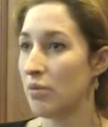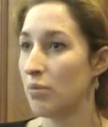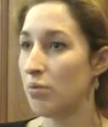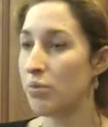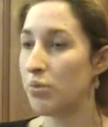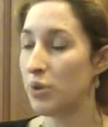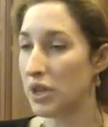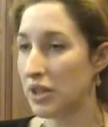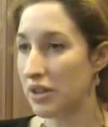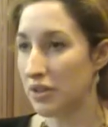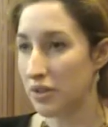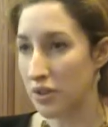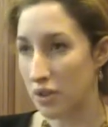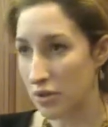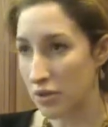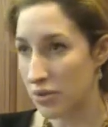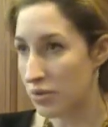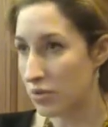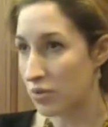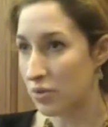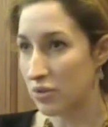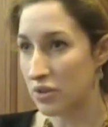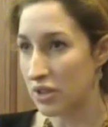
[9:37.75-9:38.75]
bring
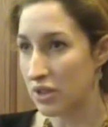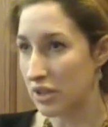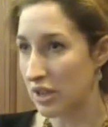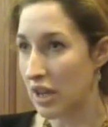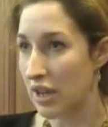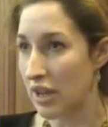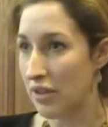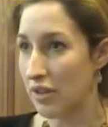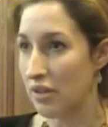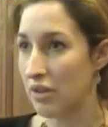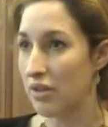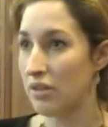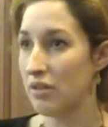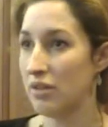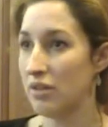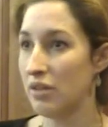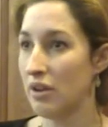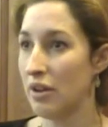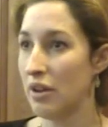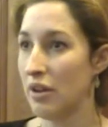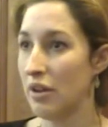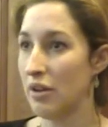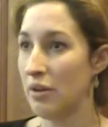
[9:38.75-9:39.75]
those all together
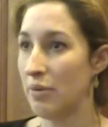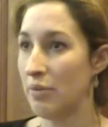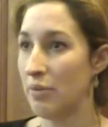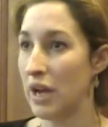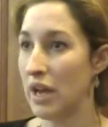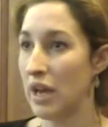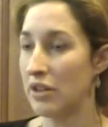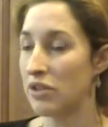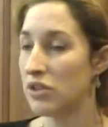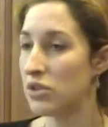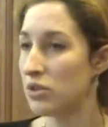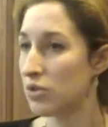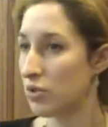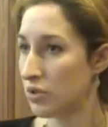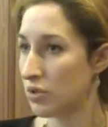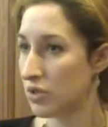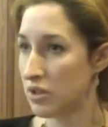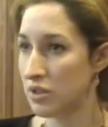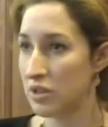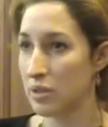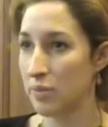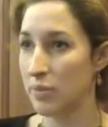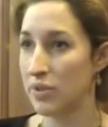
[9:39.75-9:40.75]
and
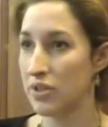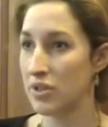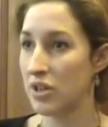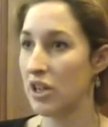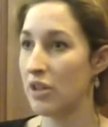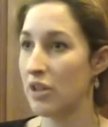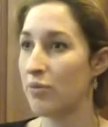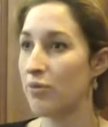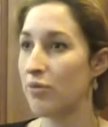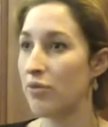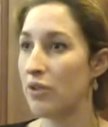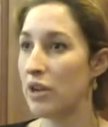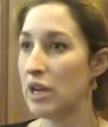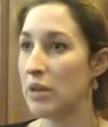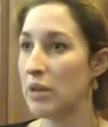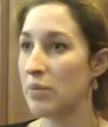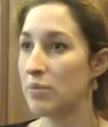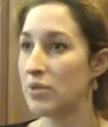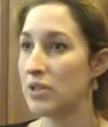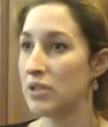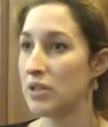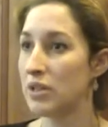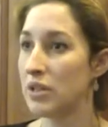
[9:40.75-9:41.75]
shorten some of the time
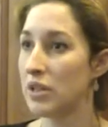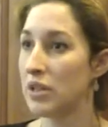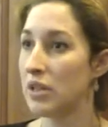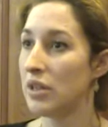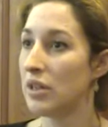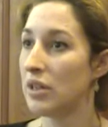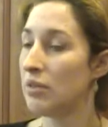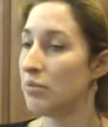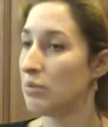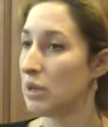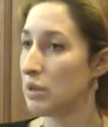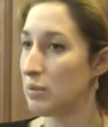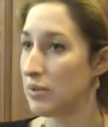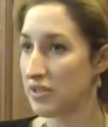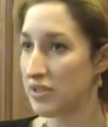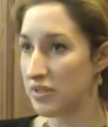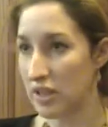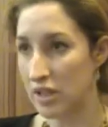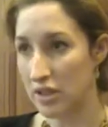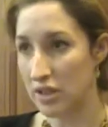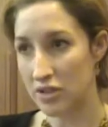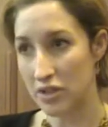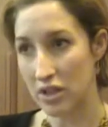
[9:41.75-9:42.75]
frames, maybe
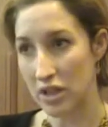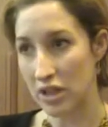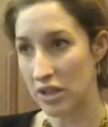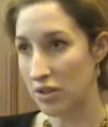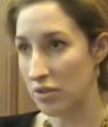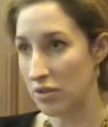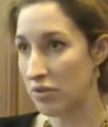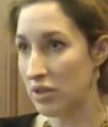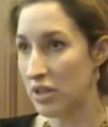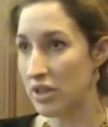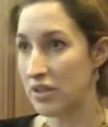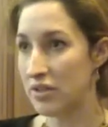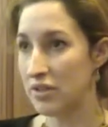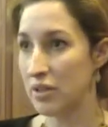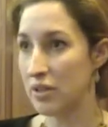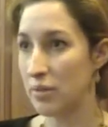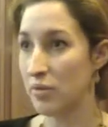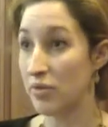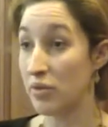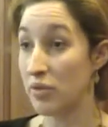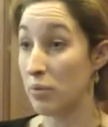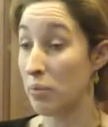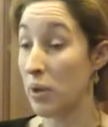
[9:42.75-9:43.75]
seek to increase
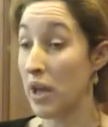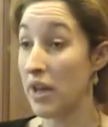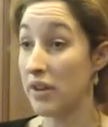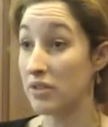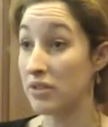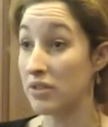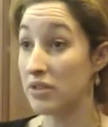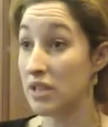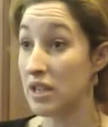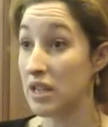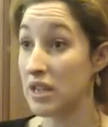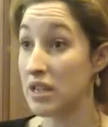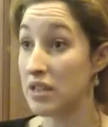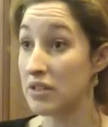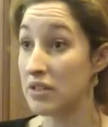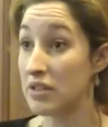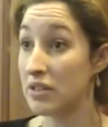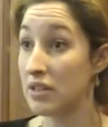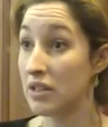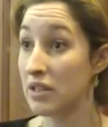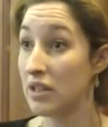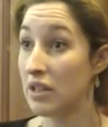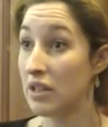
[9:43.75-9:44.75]
some of the penalties.